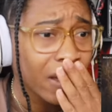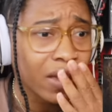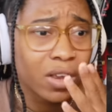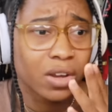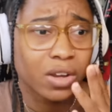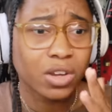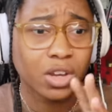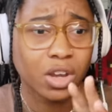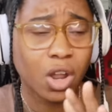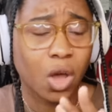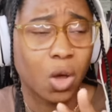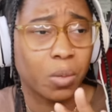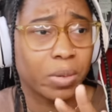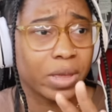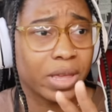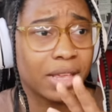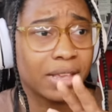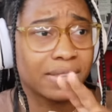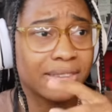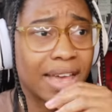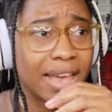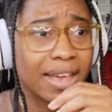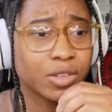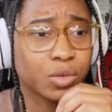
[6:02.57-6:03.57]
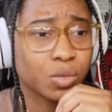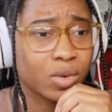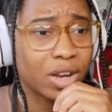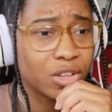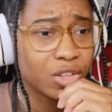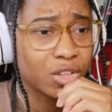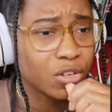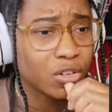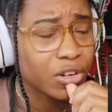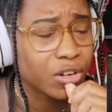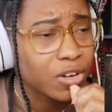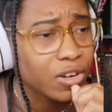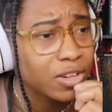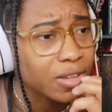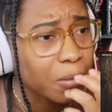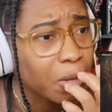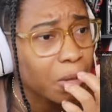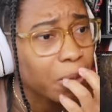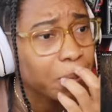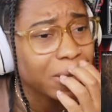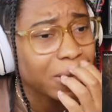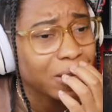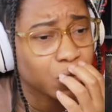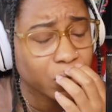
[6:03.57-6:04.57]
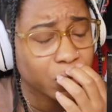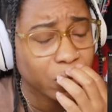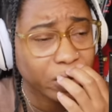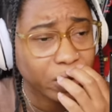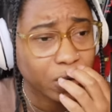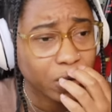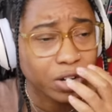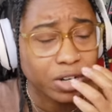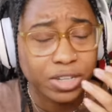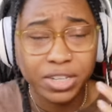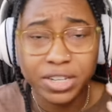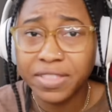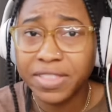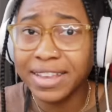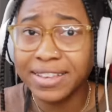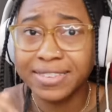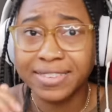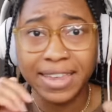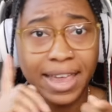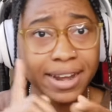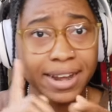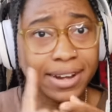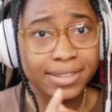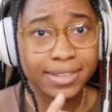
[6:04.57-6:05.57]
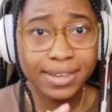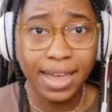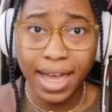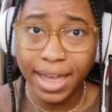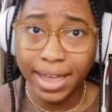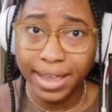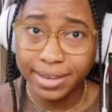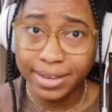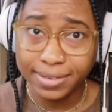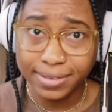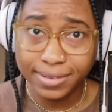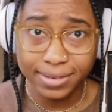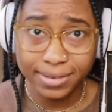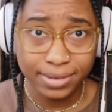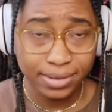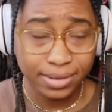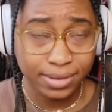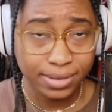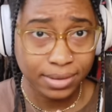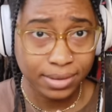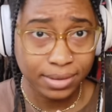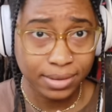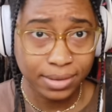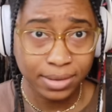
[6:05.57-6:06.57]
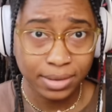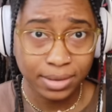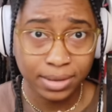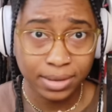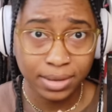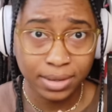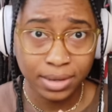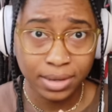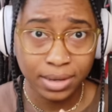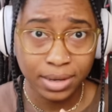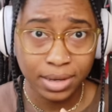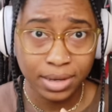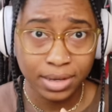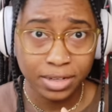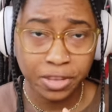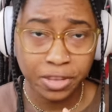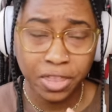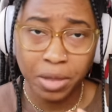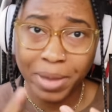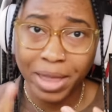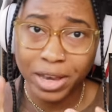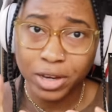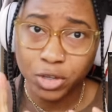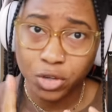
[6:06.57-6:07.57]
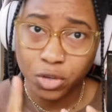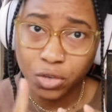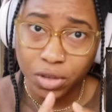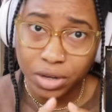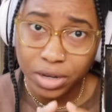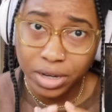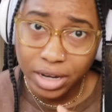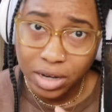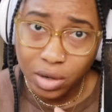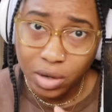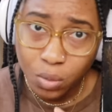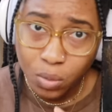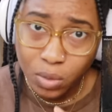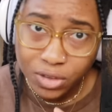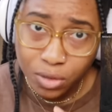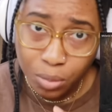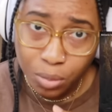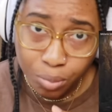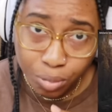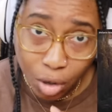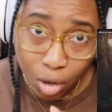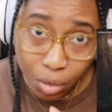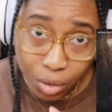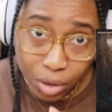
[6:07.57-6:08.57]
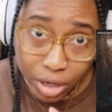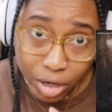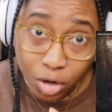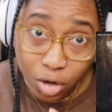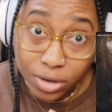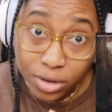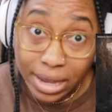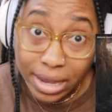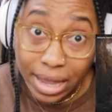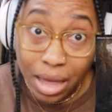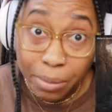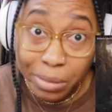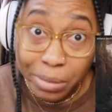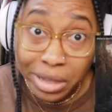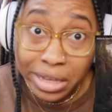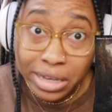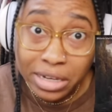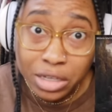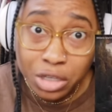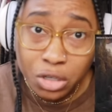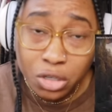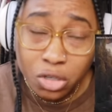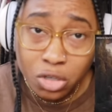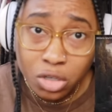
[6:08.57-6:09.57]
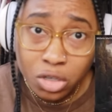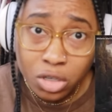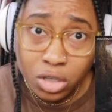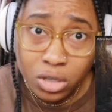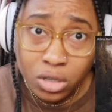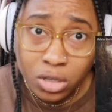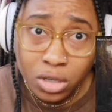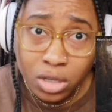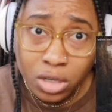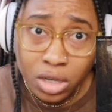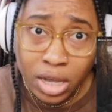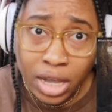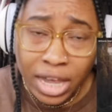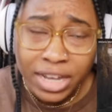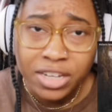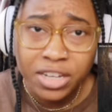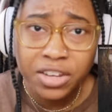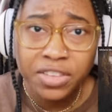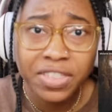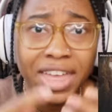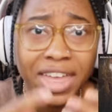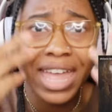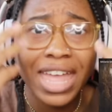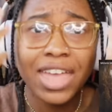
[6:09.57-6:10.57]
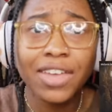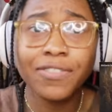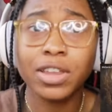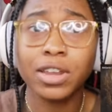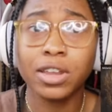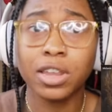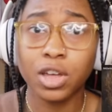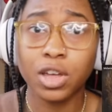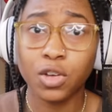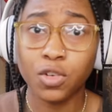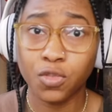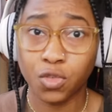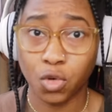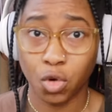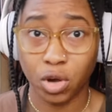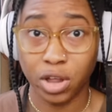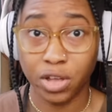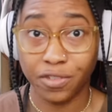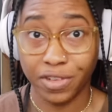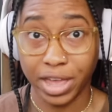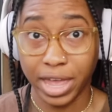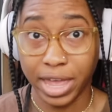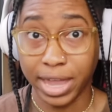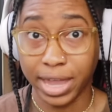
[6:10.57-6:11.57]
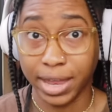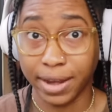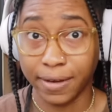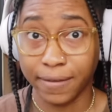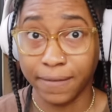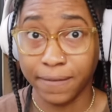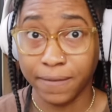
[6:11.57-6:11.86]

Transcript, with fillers: No, because as a registered nurse, I'm a bit triggered. Did they sanitize? Did they make sure the needle wasn't broken or damaged? Did they even look for a vein?